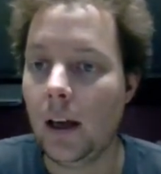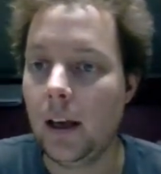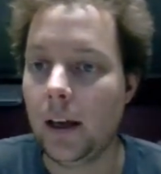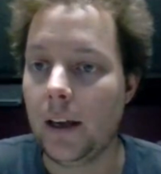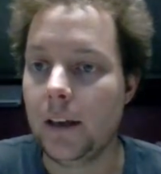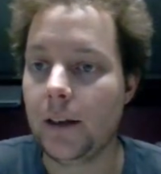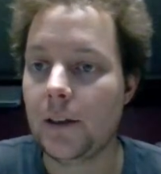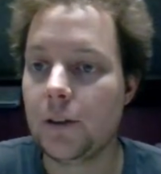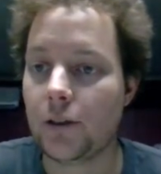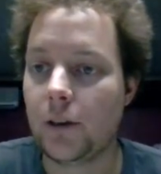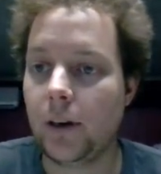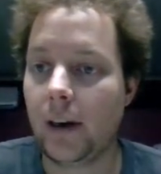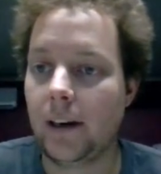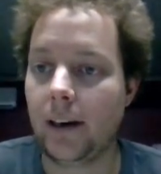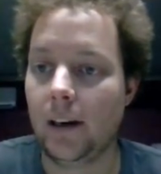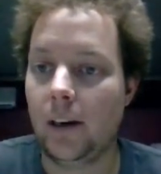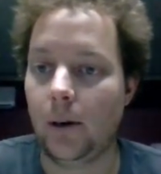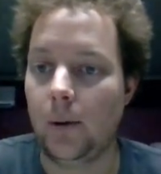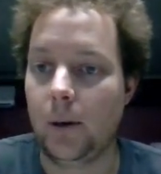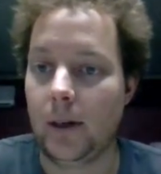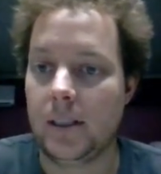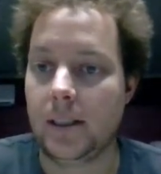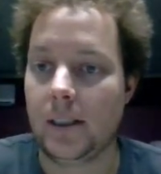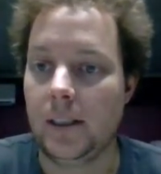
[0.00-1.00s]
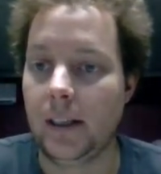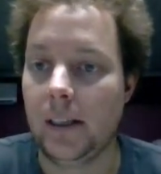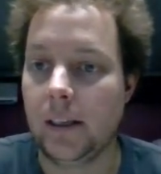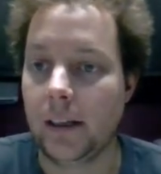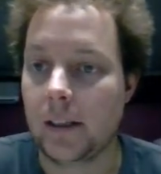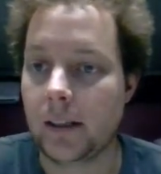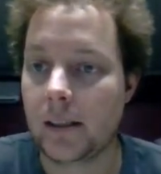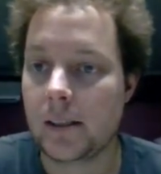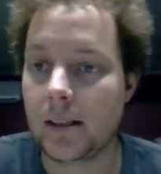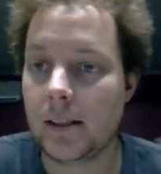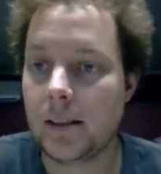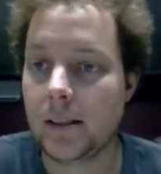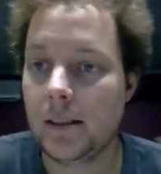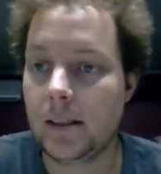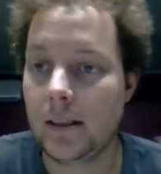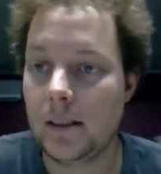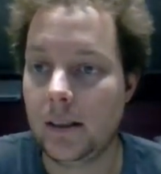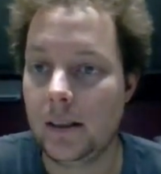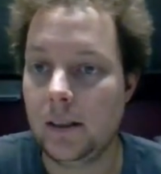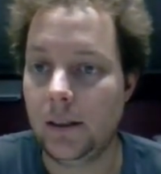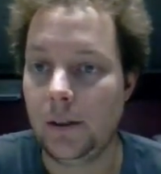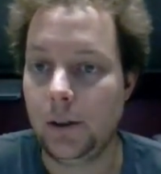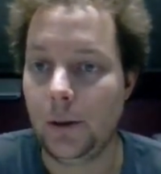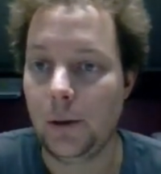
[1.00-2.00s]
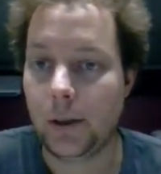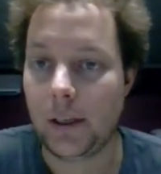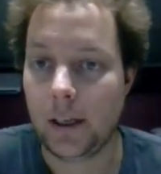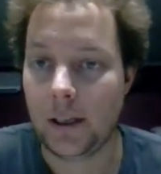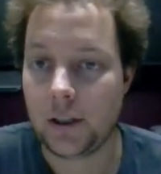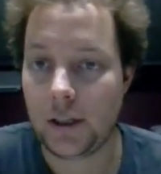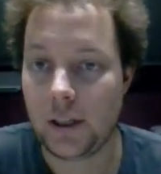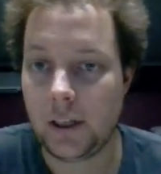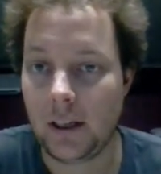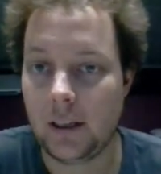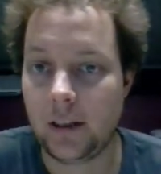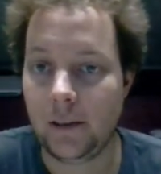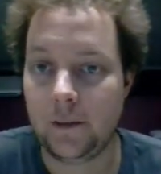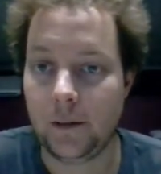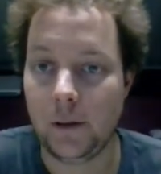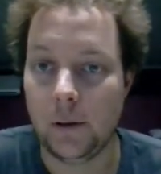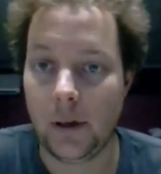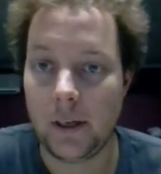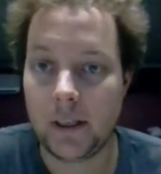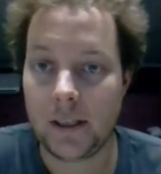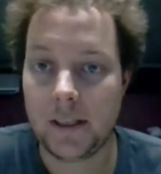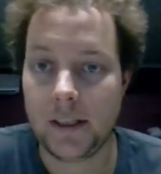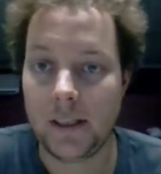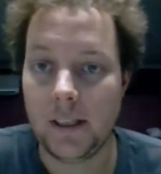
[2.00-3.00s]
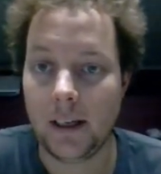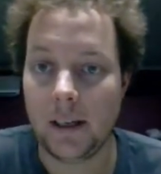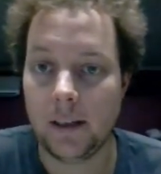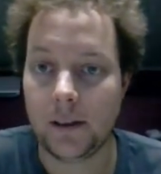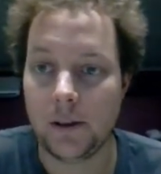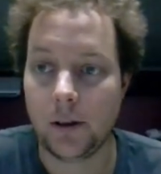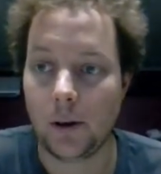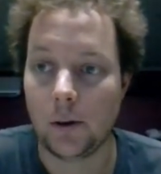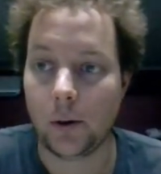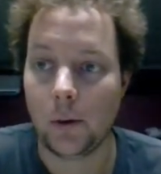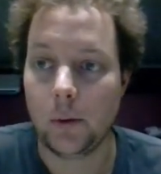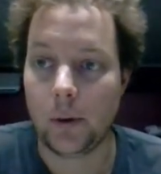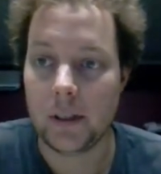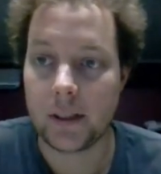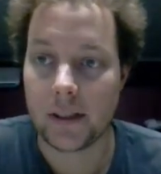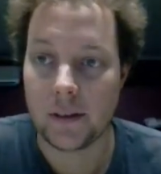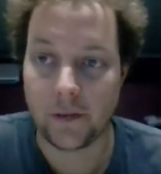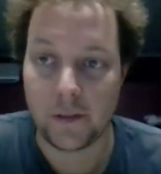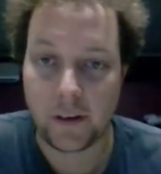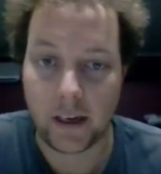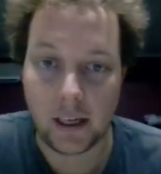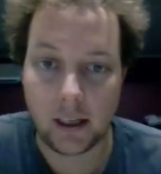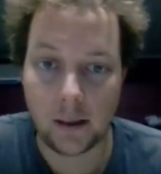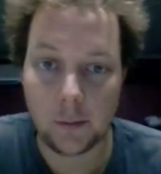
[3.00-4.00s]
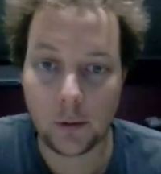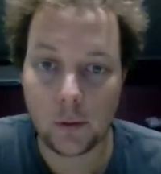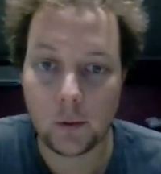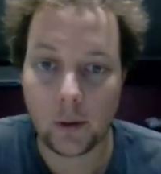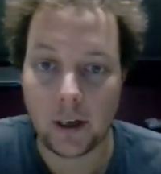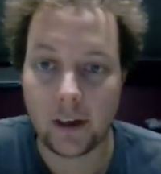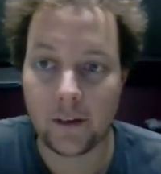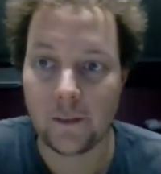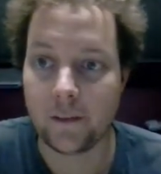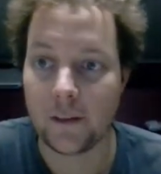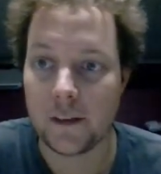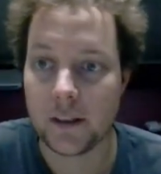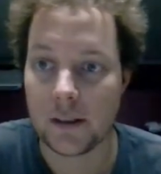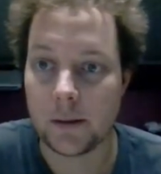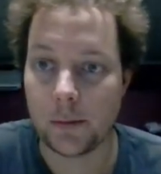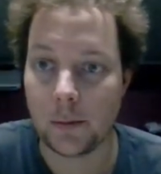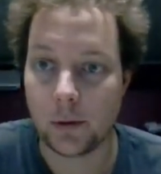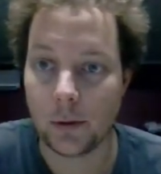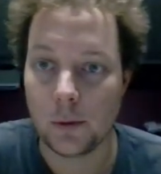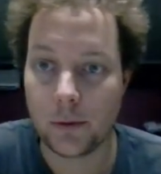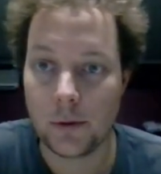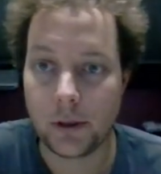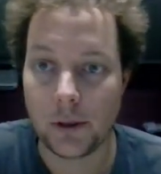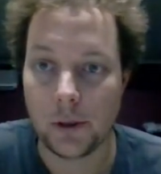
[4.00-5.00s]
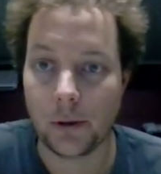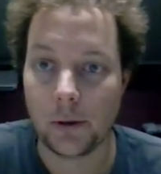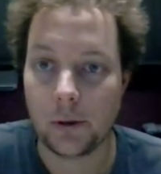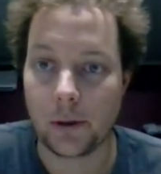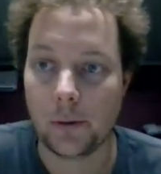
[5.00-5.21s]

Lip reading: In DragonOS Linux, you can check if your SDR dongle is available and visible to your